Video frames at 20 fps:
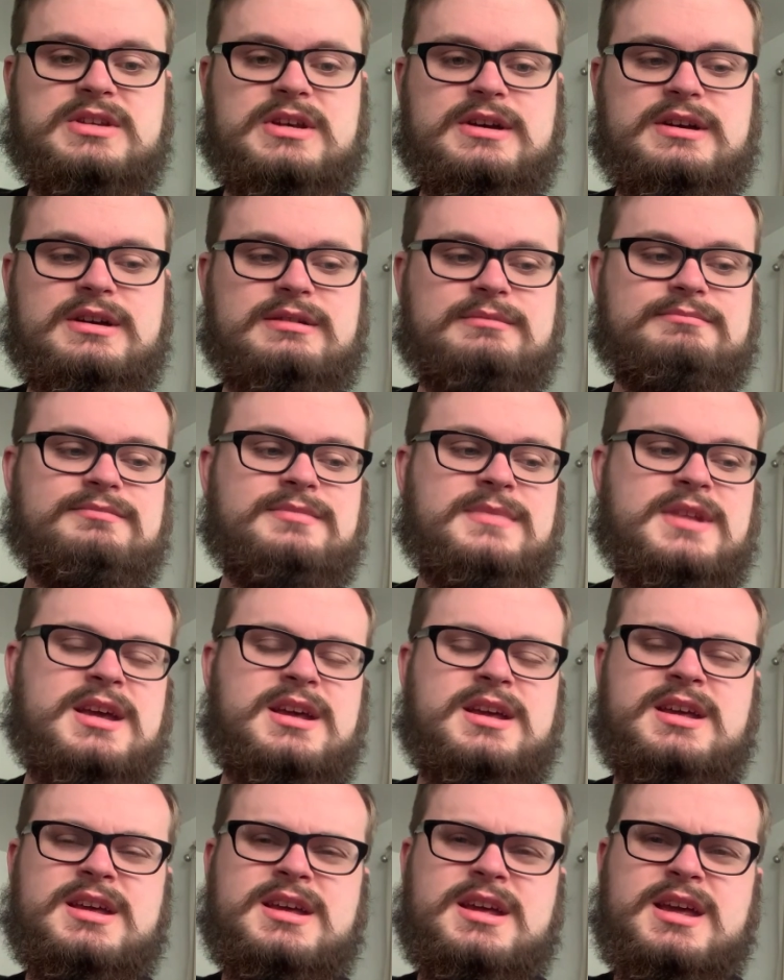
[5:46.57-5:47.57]

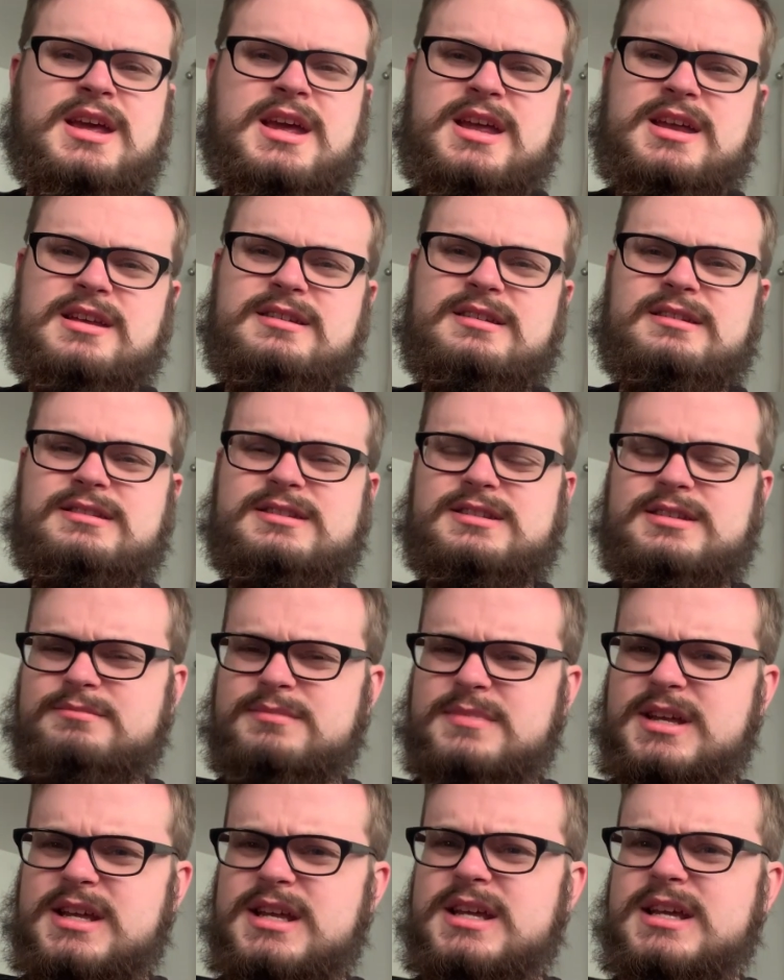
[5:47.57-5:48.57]
To
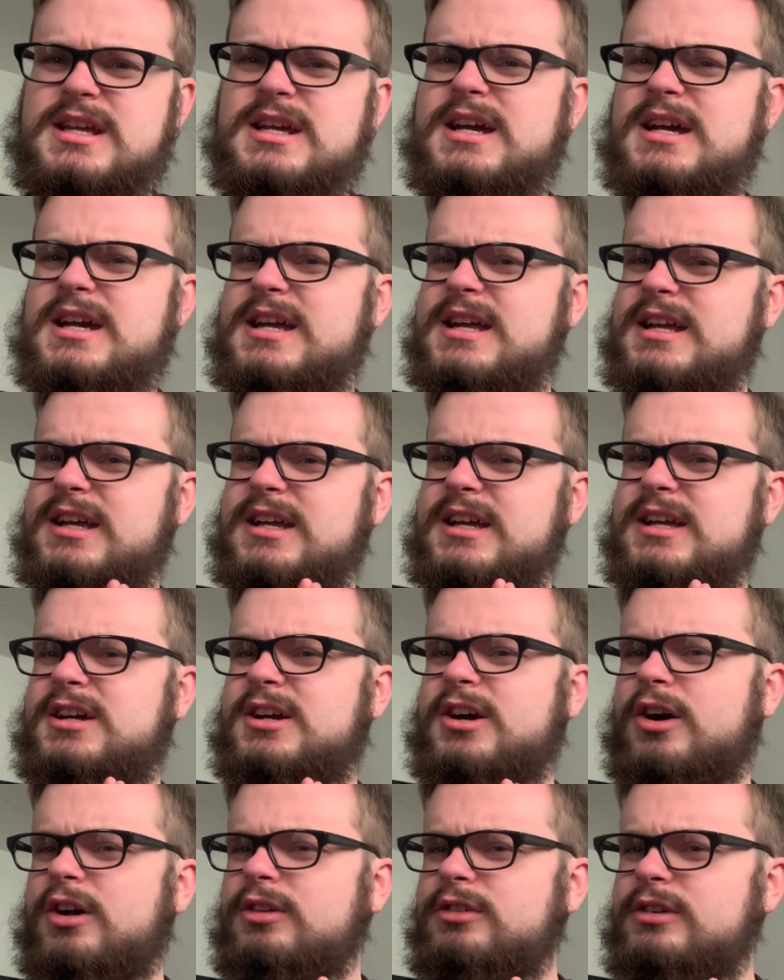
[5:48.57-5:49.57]
me,
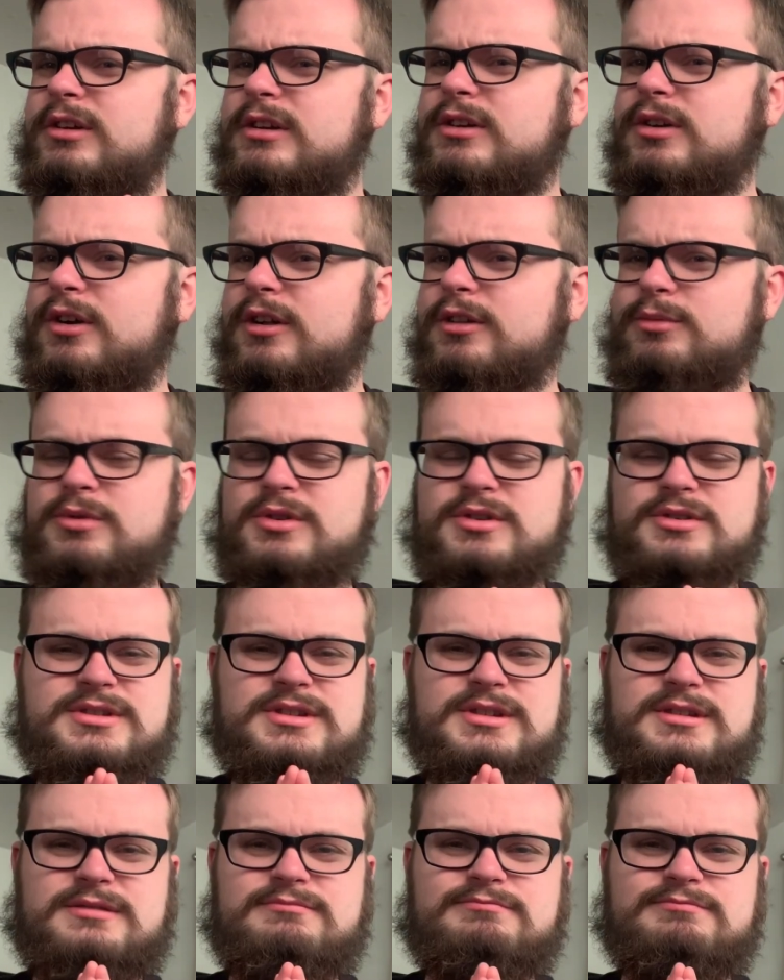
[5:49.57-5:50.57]
Call of Duty Cold War's
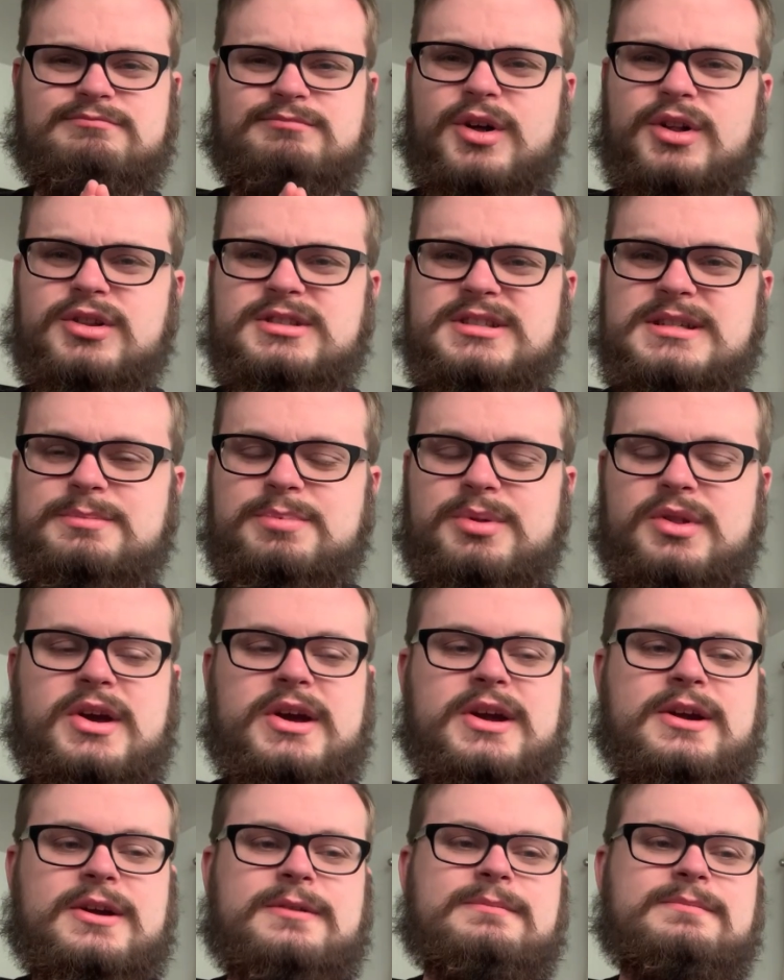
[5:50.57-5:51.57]

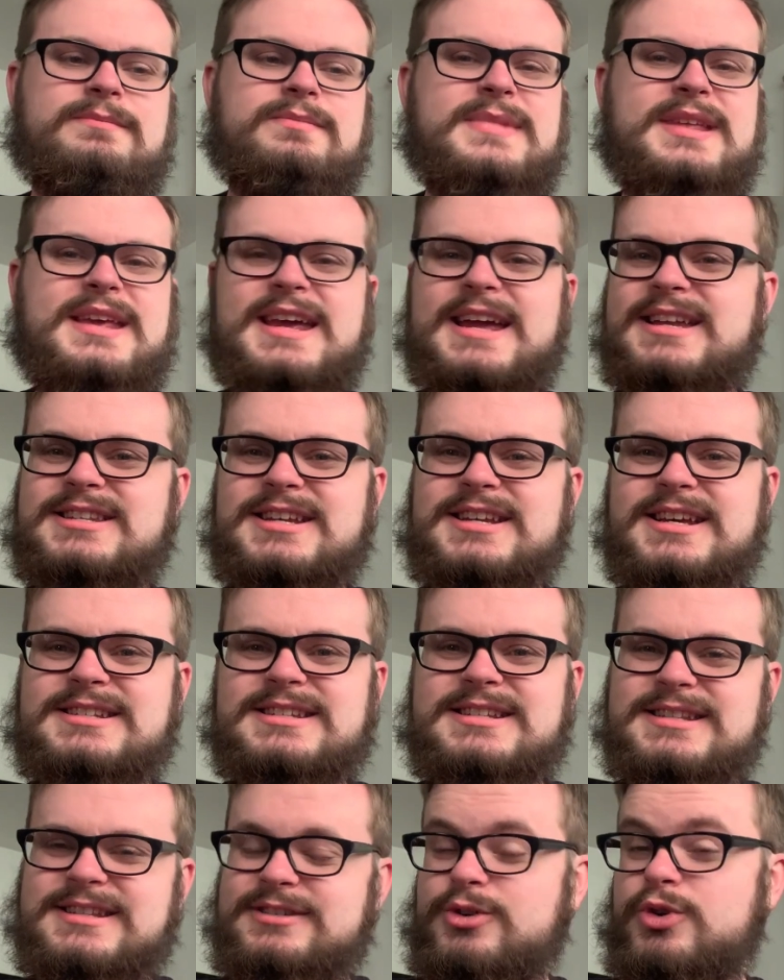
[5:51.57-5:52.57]
multiplayer, it
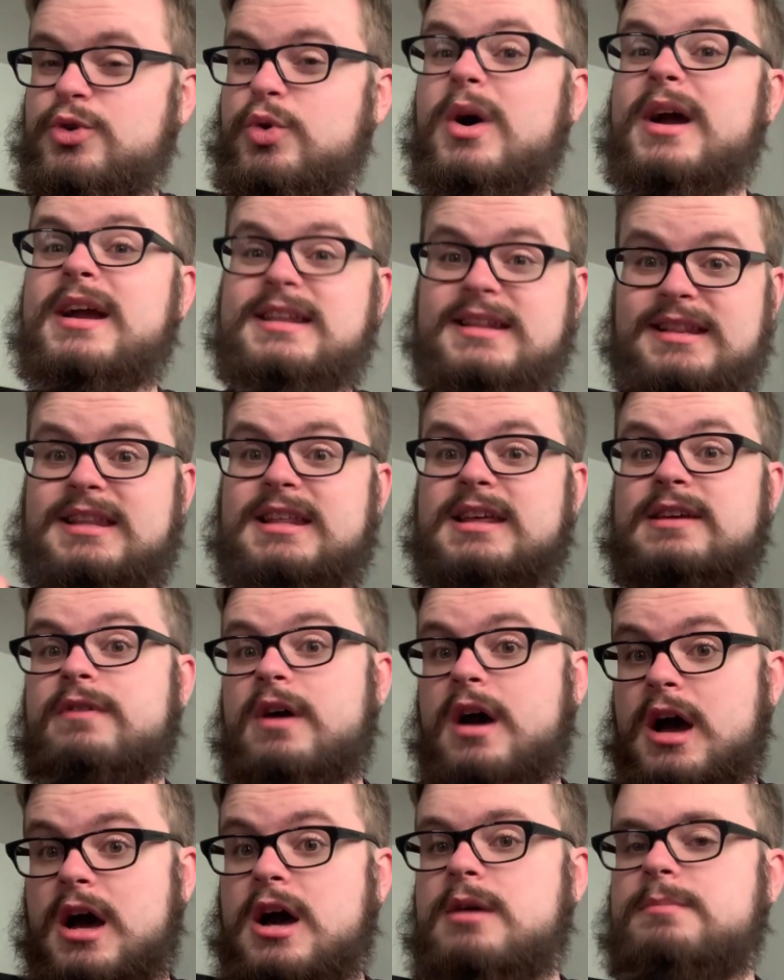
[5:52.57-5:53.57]
doesn't quite live
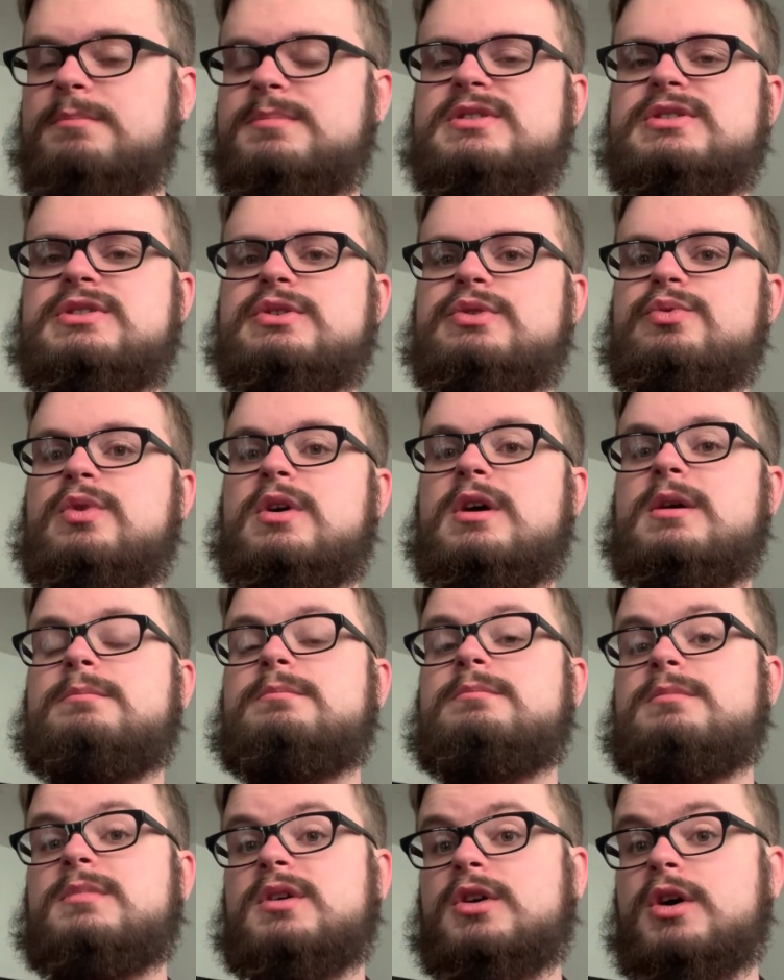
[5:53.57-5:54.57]
up to
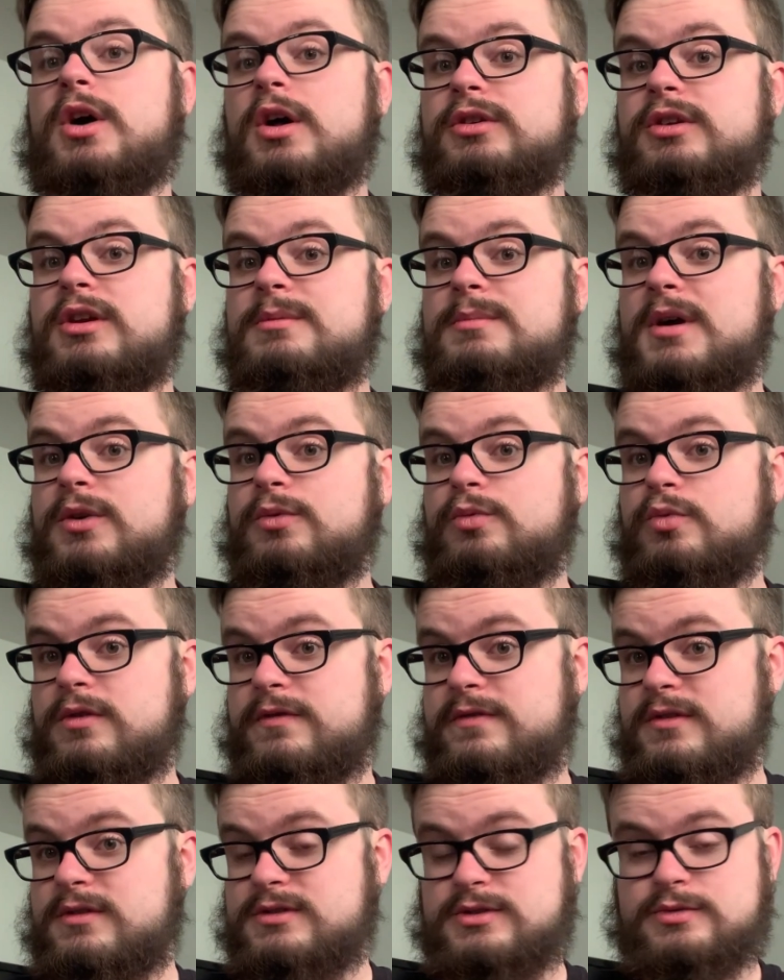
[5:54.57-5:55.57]
Call of Duty Modern
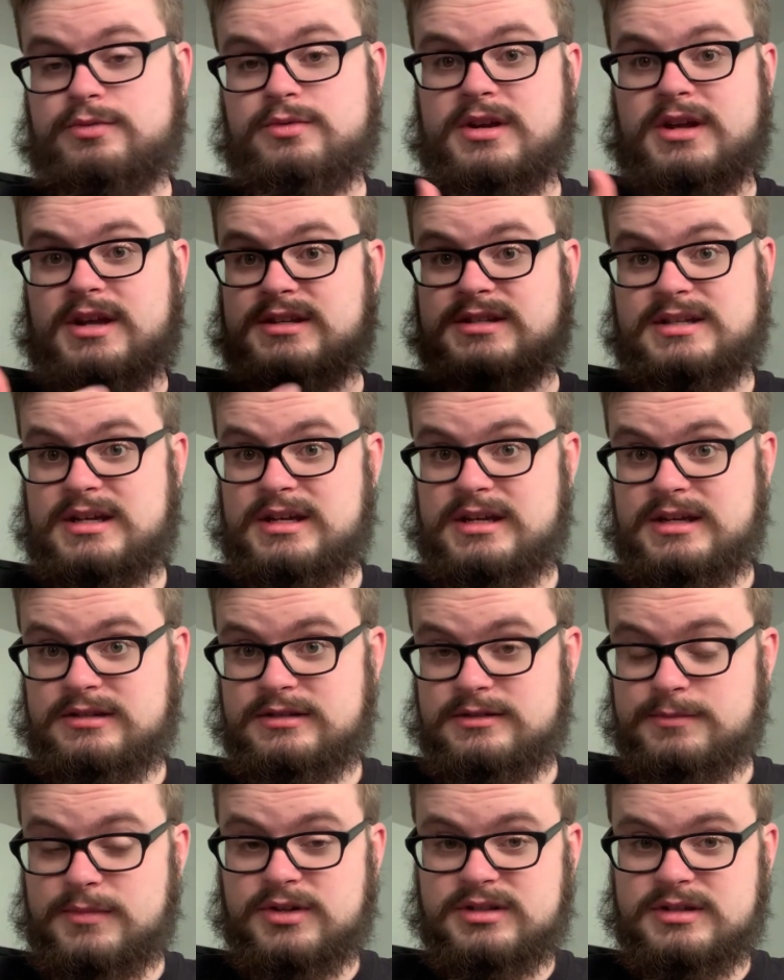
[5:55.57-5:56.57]
Warfare's 2019's
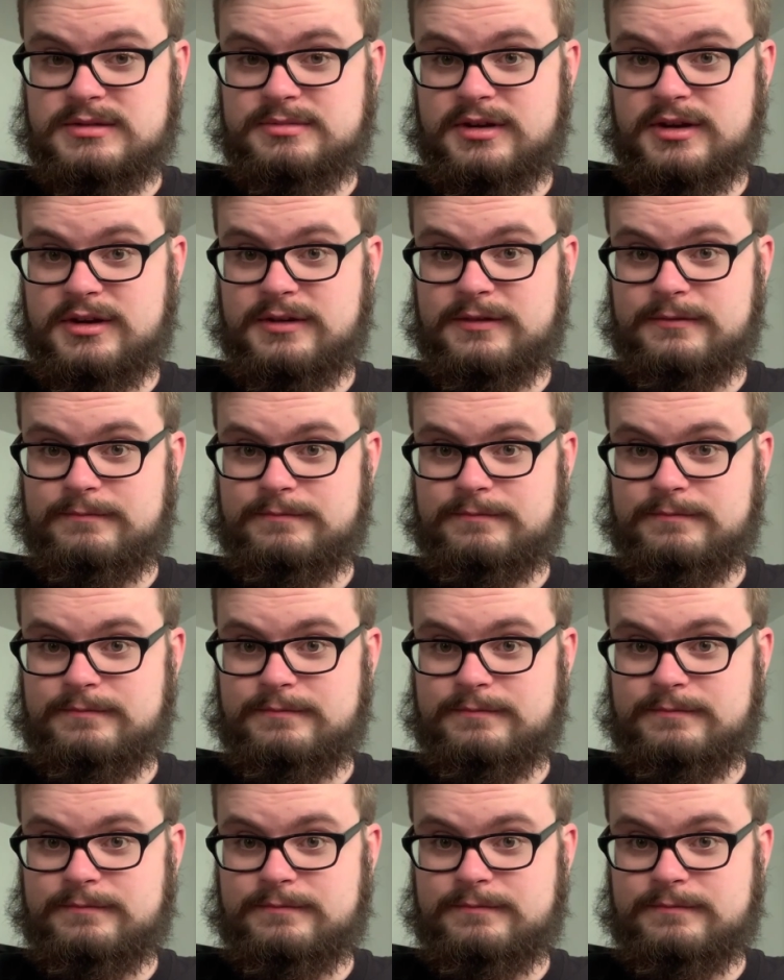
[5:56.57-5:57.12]
multiplayer.